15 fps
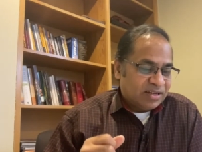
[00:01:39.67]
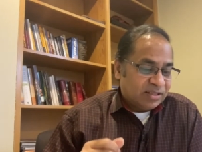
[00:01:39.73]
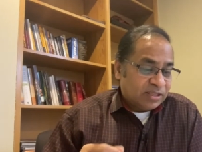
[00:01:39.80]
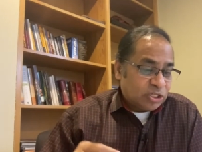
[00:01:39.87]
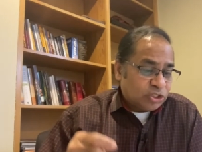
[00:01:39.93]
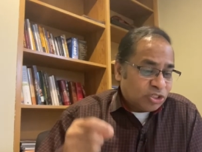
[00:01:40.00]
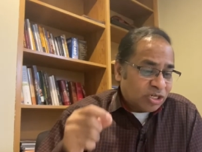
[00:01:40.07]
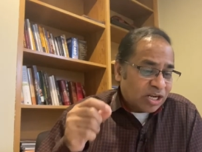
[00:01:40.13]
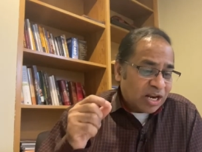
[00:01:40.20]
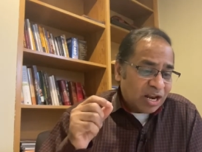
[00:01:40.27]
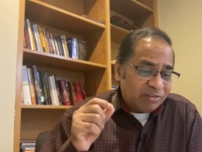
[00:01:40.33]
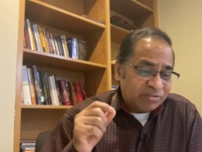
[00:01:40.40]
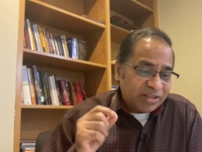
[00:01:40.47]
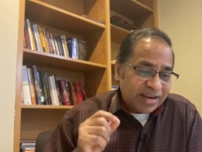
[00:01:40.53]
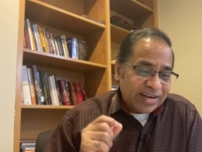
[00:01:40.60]
The children
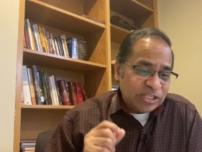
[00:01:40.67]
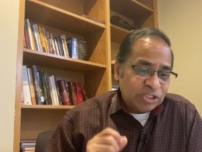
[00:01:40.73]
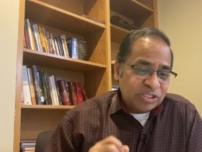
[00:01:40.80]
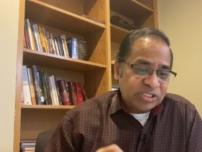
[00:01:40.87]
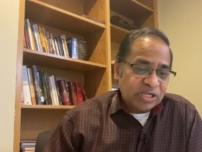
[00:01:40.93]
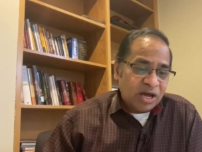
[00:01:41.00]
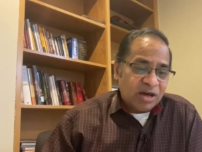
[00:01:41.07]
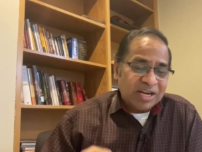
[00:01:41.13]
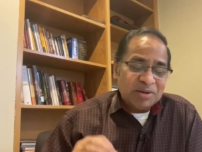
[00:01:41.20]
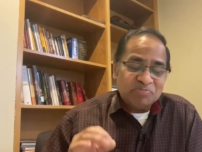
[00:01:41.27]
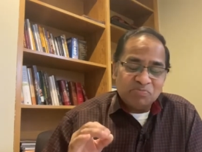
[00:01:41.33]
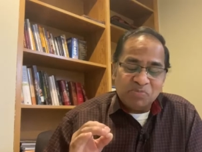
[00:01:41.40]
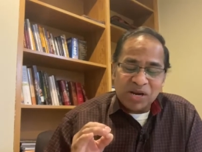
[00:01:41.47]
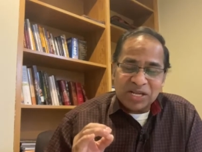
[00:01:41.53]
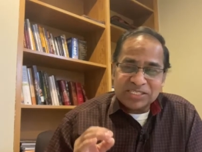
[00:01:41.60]
of the righteous are a
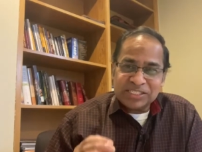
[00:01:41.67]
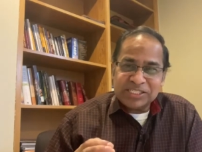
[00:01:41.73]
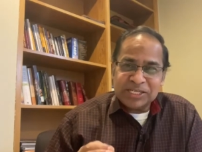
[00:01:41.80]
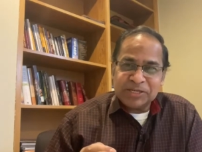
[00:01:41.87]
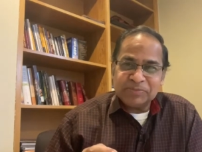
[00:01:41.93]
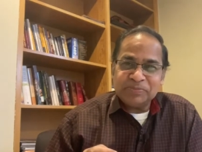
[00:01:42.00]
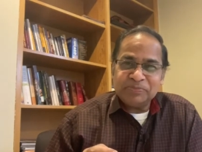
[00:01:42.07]
blessing.